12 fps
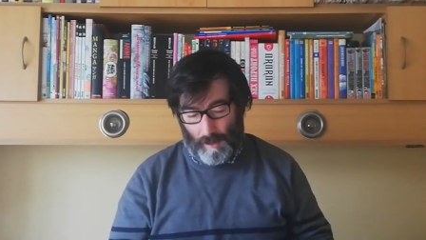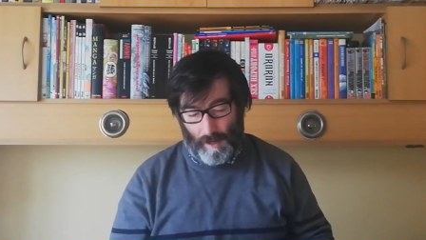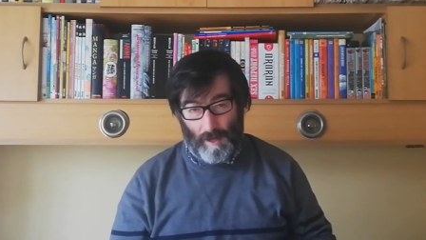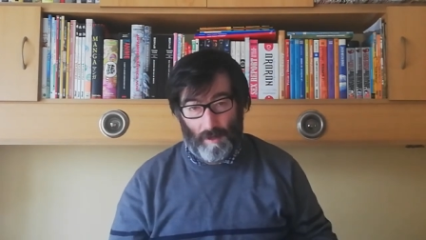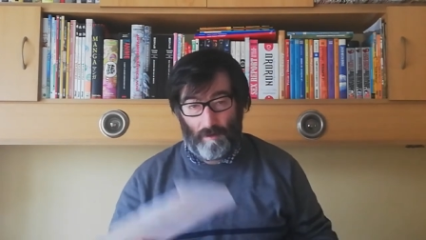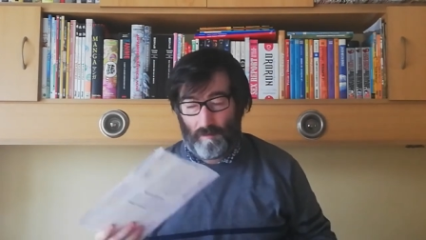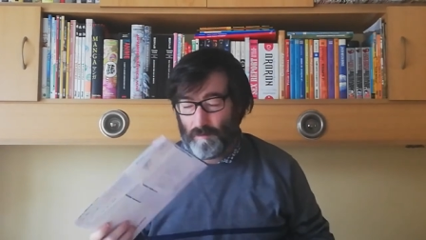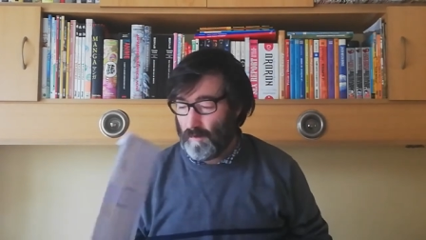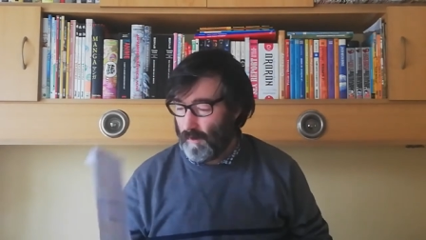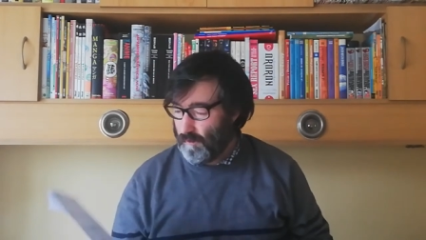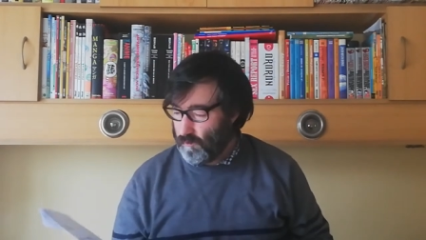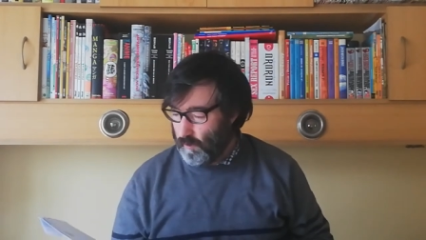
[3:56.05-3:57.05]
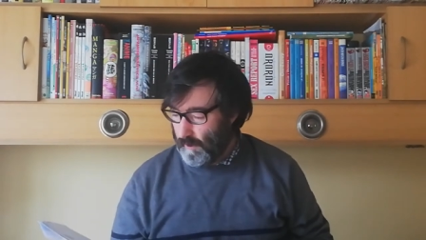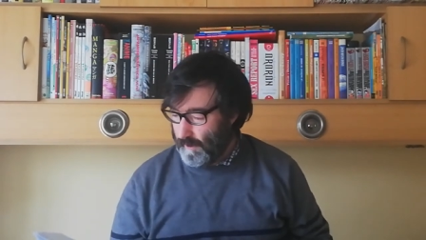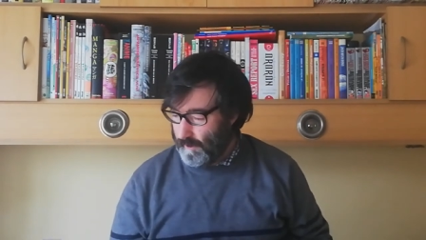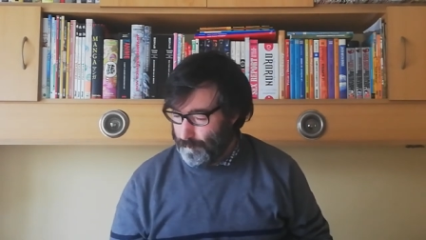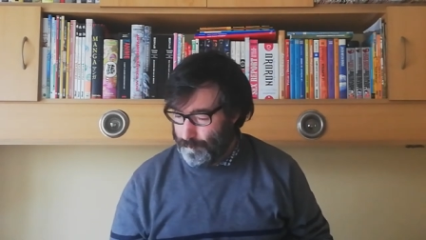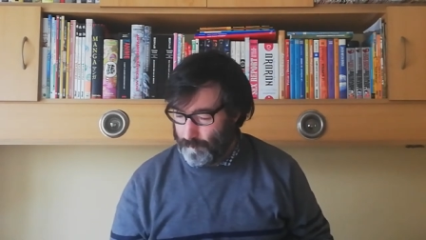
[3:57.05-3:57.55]
And the last
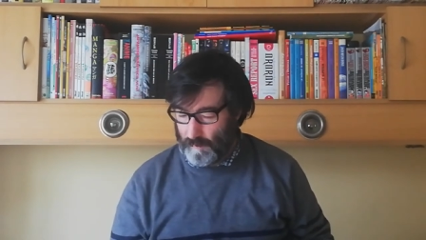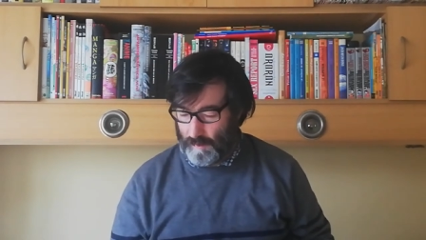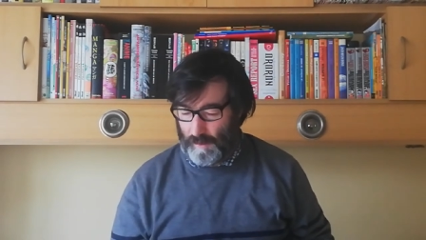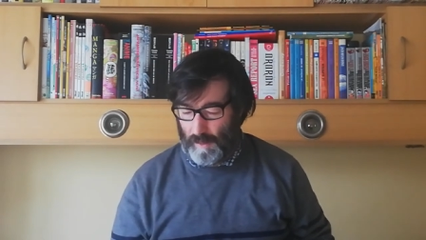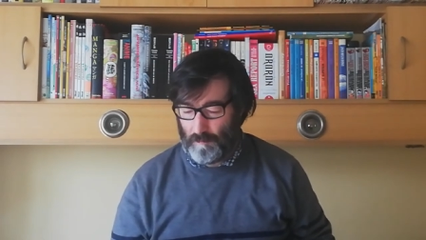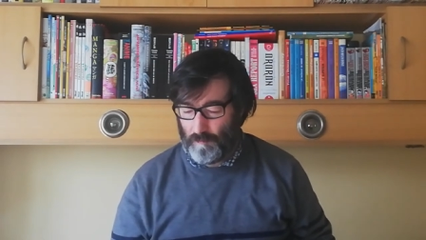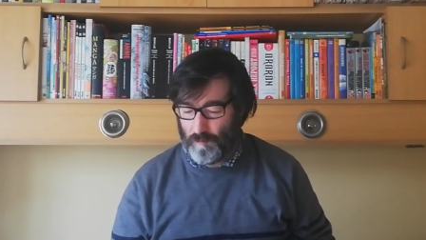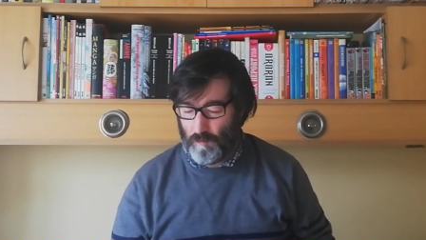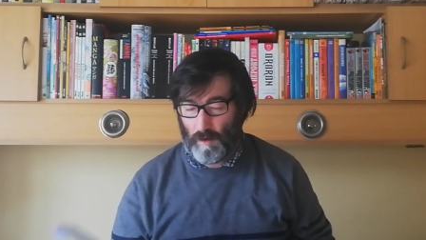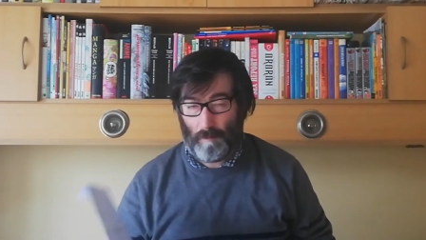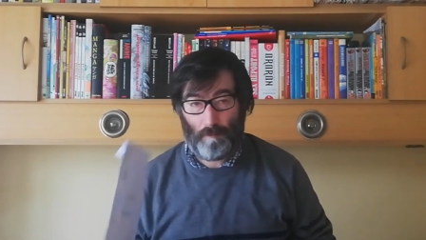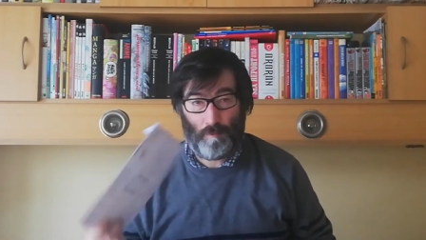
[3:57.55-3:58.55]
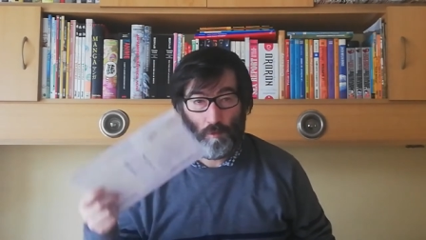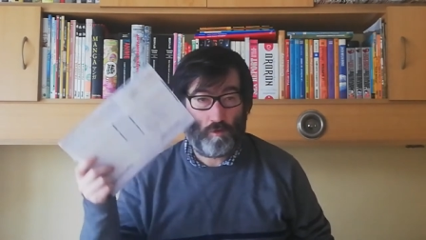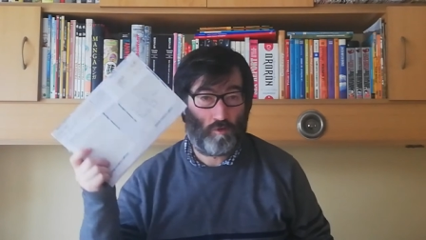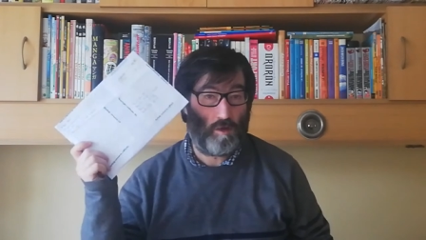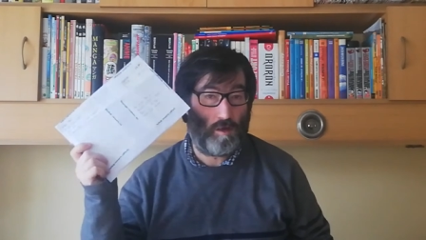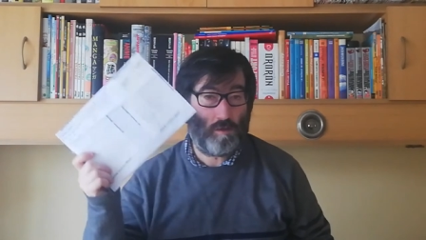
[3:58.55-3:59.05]
one came from
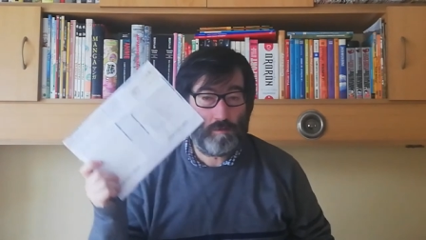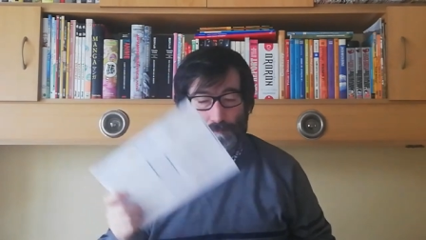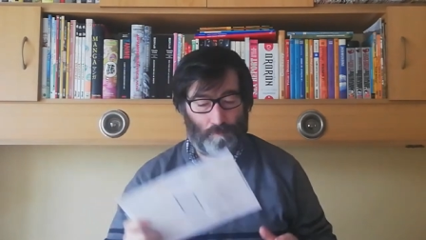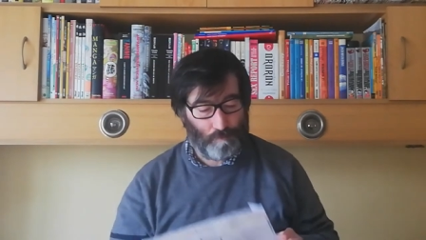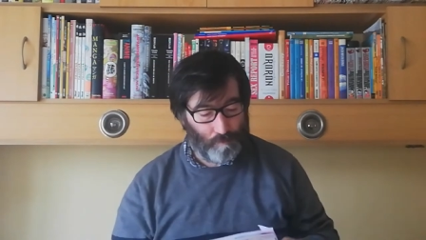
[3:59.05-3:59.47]
Portugal,